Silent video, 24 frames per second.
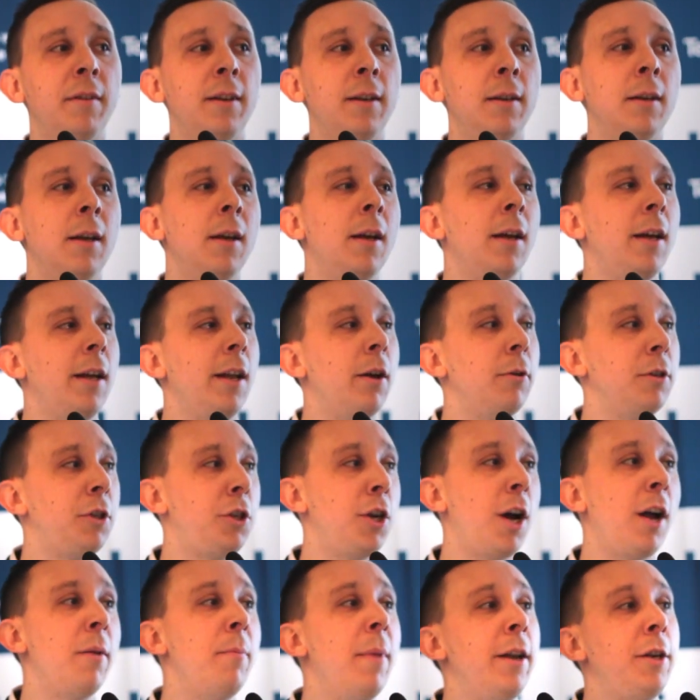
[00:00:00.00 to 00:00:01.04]
And as
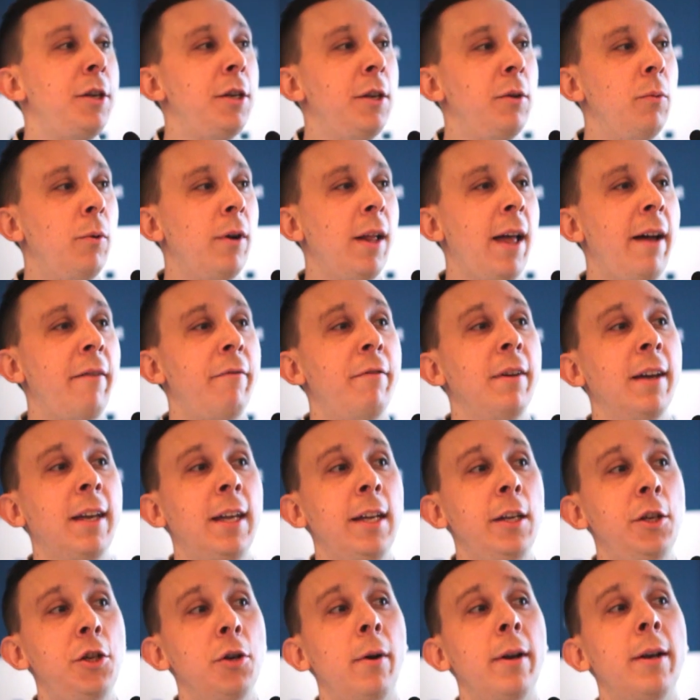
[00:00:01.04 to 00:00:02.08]
John mentioned, we'll have
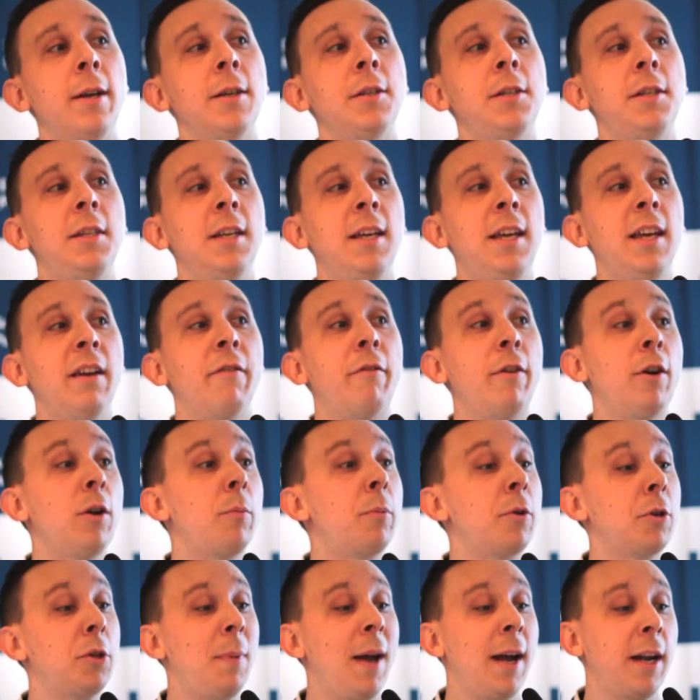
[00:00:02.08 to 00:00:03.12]
Vicki join us to give her
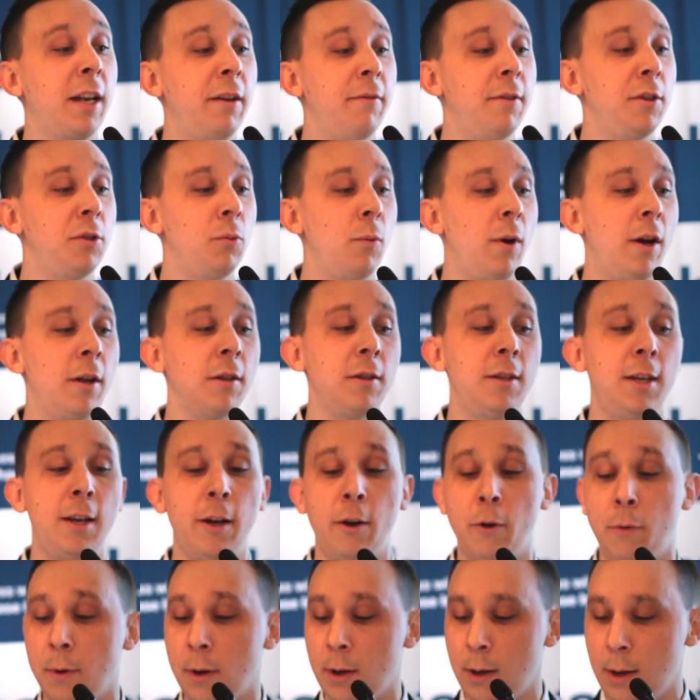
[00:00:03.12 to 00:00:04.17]
perspective as well
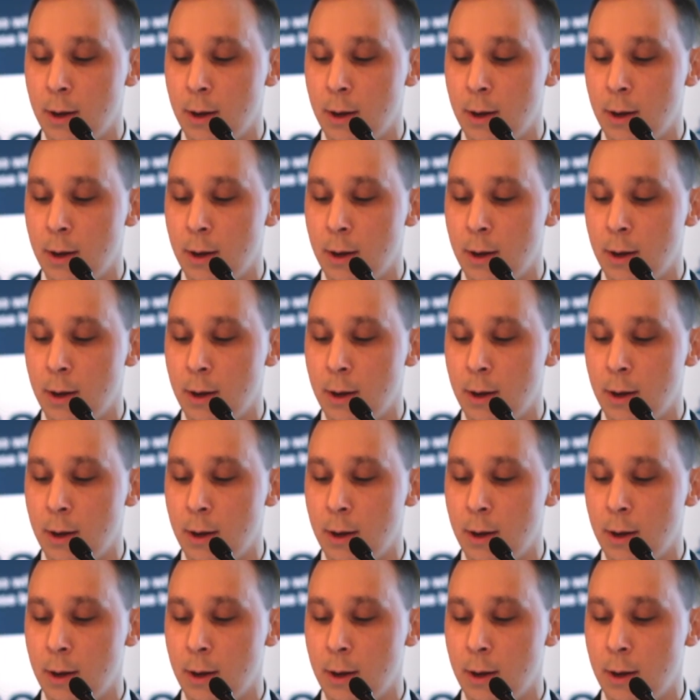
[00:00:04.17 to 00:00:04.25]
too.